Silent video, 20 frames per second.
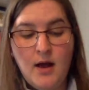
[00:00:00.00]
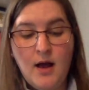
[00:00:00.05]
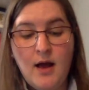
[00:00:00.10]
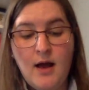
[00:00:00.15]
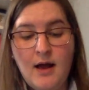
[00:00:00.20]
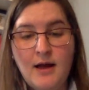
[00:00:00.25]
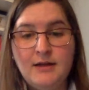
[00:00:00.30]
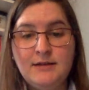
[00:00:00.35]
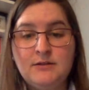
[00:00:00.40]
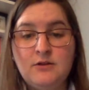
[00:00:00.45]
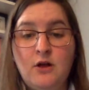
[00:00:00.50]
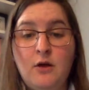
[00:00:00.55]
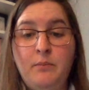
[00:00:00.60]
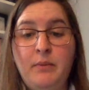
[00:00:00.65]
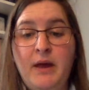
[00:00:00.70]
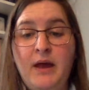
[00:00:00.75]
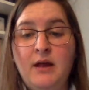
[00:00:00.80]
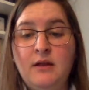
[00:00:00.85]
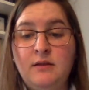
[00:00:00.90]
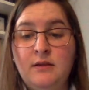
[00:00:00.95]
I saw a
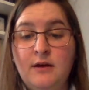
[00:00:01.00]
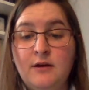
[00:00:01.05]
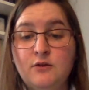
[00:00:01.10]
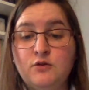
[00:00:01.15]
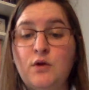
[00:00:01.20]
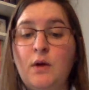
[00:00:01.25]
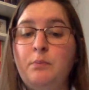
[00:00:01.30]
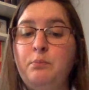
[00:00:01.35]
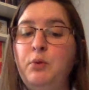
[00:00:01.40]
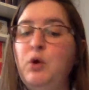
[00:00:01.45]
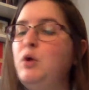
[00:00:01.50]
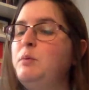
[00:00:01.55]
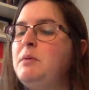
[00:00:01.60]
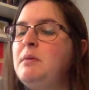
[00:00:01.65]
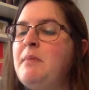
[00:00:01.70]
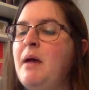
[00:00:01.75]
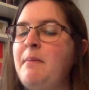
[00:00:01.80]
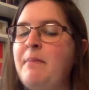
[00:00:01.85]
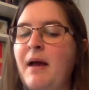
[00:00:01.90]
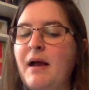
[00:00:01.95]
pet in there, so I put him in
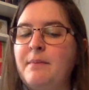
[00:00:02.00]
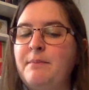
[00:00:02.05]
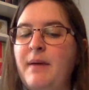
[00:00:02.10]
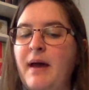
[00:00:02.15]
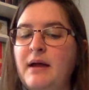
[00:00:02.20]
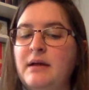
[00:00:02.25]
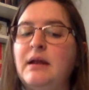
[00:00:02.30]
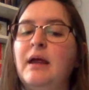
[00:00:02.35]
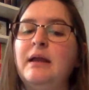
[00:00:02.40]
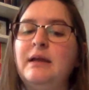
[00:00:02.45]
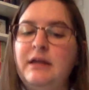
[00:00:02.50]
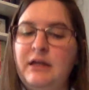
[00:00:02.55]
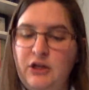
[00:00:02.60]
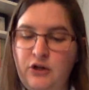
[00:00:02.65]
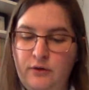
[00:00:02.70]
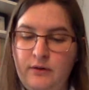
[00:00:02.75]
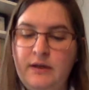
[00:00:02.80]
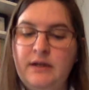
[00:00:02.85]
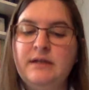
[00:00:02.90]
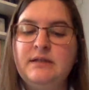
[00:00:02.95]
my backpack, and here
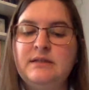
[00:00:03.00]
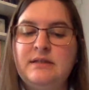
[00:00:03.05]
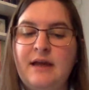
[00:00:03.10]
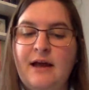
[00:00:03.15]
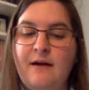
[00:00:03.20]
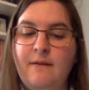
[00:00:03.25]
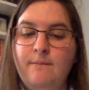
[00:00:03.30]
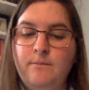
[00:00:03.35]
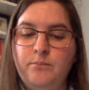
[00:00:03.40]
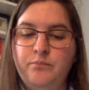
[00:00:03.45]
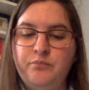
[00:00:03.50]
he is now.